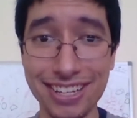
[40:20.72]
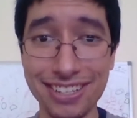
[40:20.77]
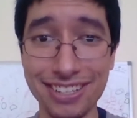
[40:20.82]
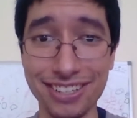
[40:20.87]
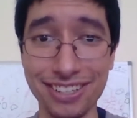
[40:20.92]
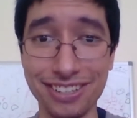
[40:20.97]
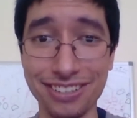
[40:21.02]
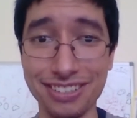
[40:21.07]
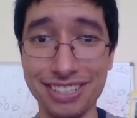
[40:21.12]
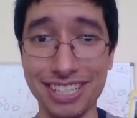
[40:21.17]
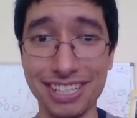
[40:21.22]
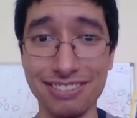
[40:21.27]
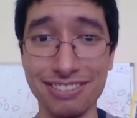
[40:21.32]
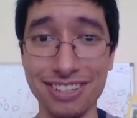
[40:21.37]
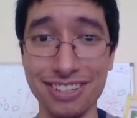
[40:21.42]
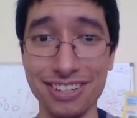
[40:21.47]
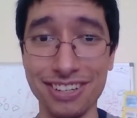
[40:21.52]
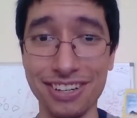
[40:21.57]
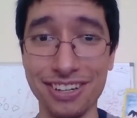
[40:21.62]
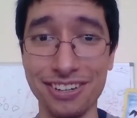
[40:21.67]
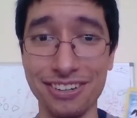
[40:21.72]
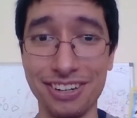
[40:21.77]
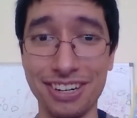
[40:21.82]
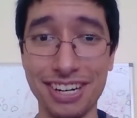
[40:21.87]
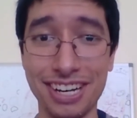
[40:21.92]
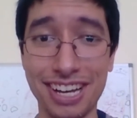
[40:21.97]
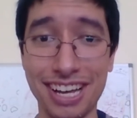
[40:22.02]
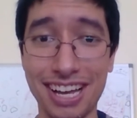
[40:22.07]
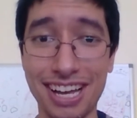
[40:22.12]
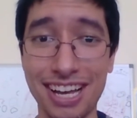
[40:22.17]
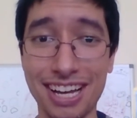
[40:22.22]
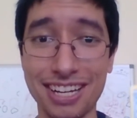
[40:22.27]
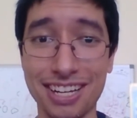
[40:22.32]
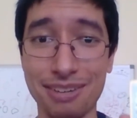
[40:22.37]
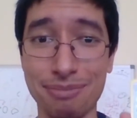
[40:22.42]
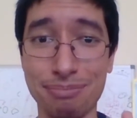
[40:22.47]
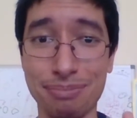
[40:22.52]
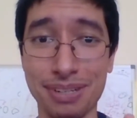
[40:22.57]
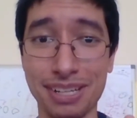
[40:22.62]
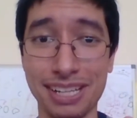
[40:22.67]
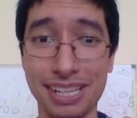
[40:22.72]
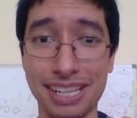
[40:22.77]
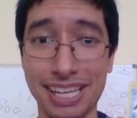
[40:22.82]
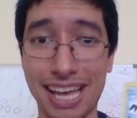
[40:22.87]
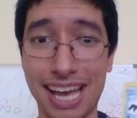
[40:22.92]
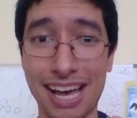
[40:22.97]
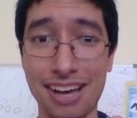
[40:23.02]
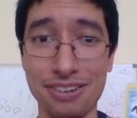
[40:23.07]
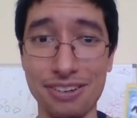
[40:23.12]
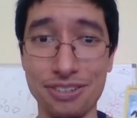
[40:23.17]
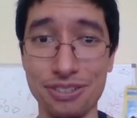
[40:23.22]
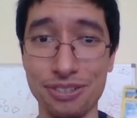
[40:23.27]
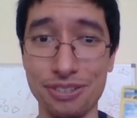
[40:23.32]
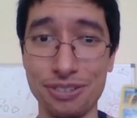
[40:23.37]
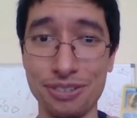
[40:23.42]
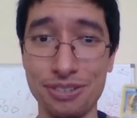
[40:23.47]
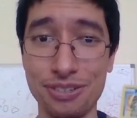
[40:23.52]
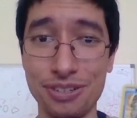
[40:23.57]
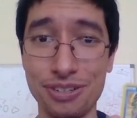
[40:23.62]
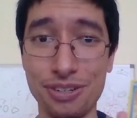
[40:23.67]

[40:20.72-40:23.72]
don't even know completely how to